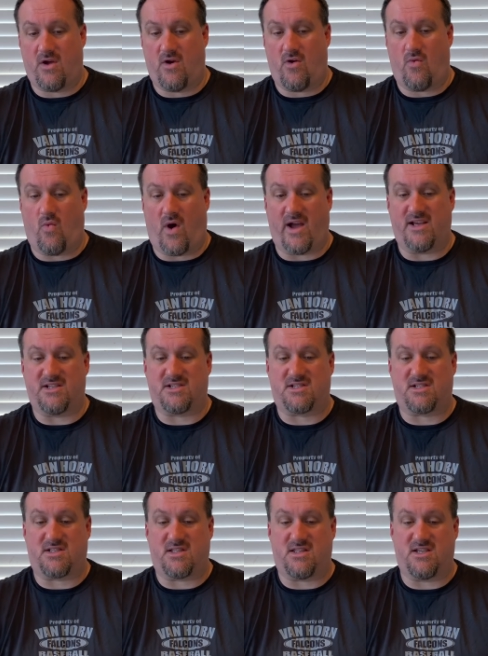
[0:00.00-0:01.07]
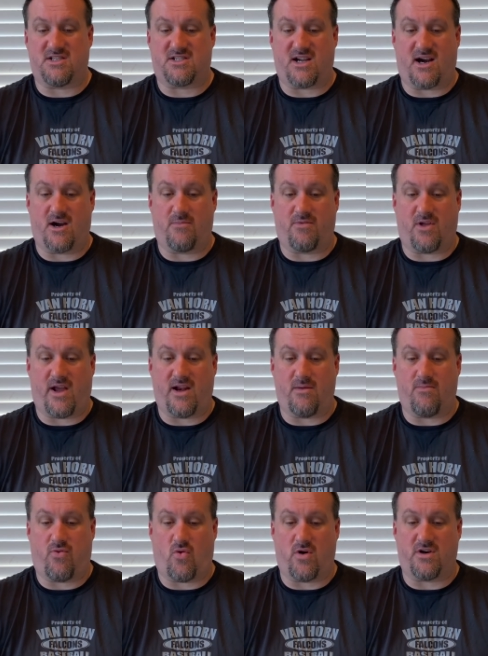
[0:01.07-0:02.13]
Why is this airplane
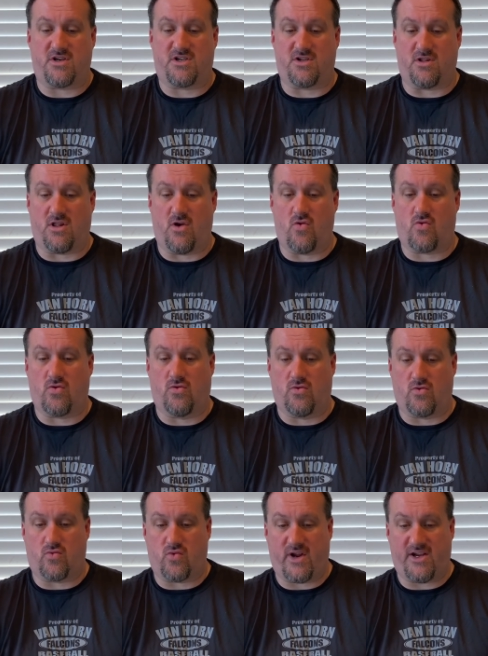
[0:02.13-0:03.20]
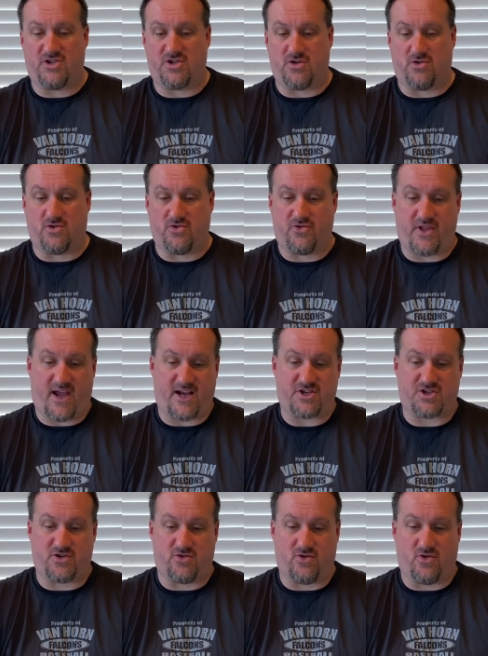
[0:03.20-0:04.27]
important to local, regional,
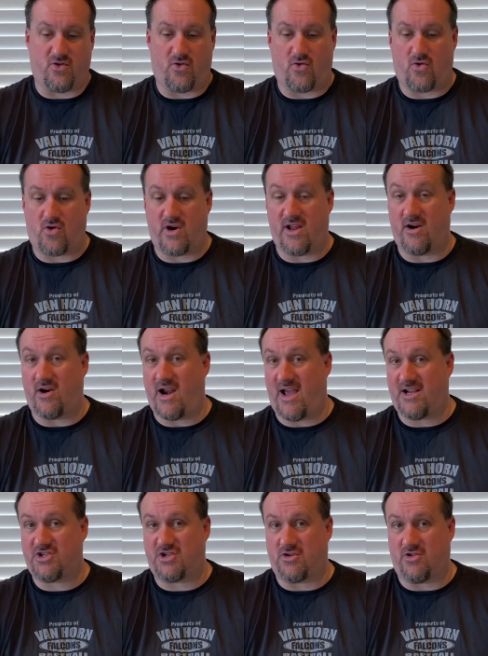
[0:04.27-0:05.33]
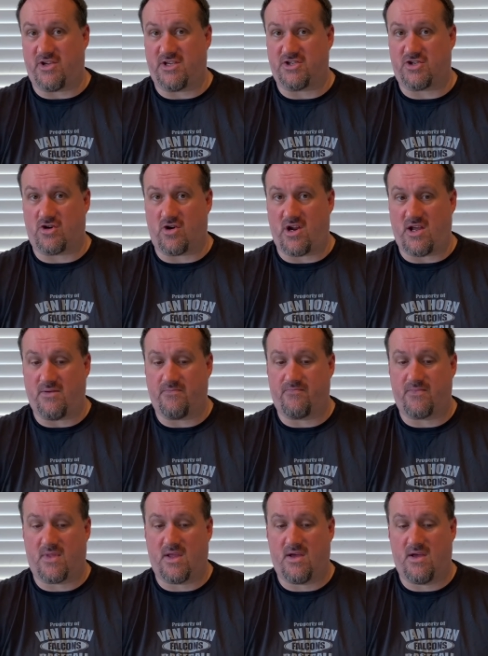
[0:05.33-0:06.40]
national, or international history?
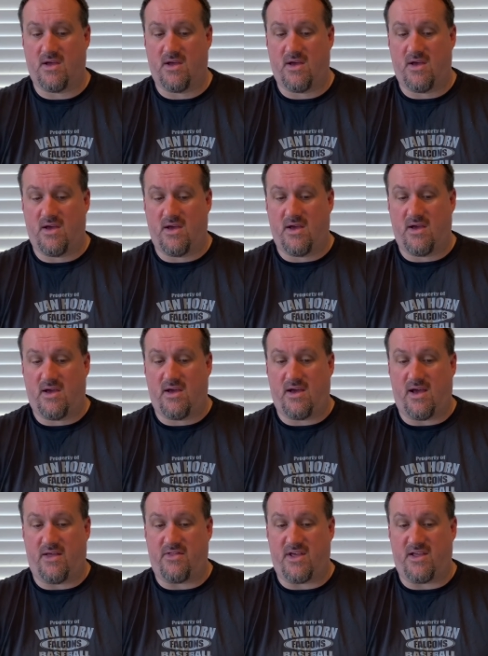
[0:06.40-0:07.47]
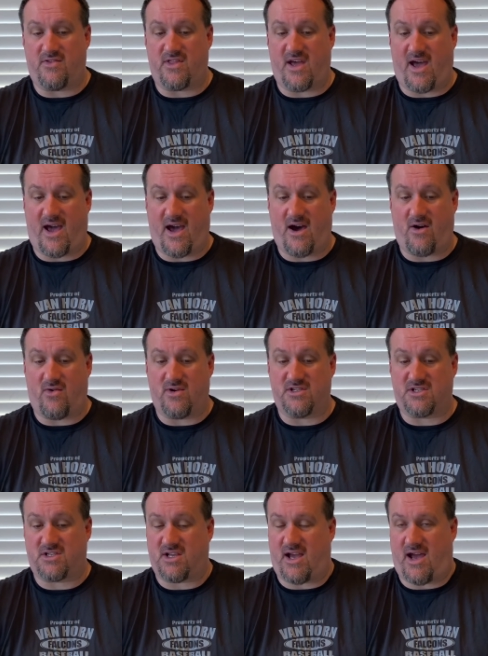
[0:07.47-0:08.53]
And then the how
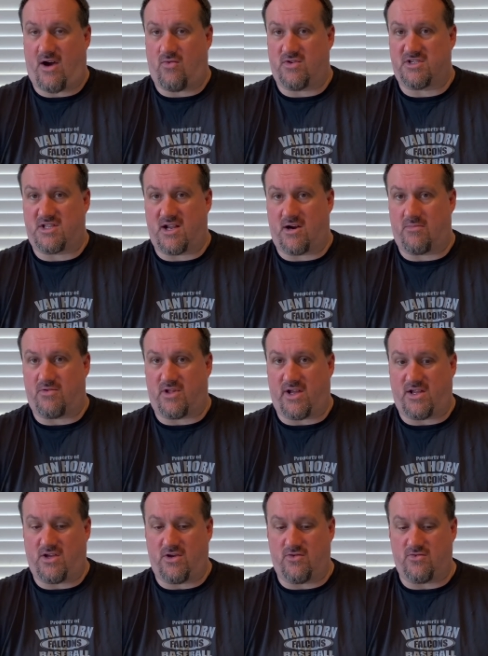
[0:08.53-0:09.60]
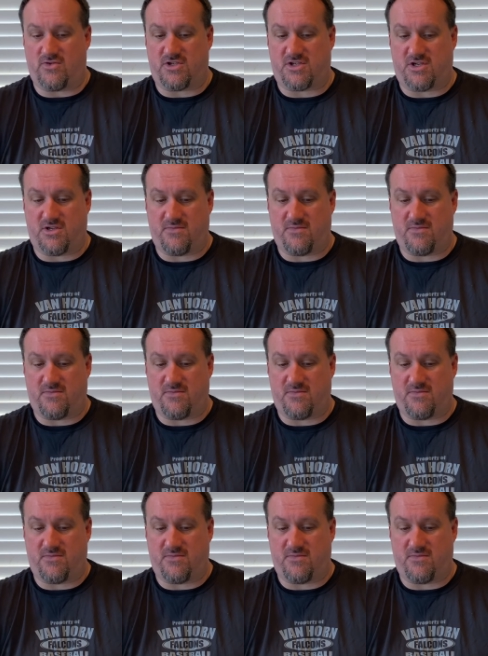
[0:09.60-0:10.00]
is, how was the airplane used?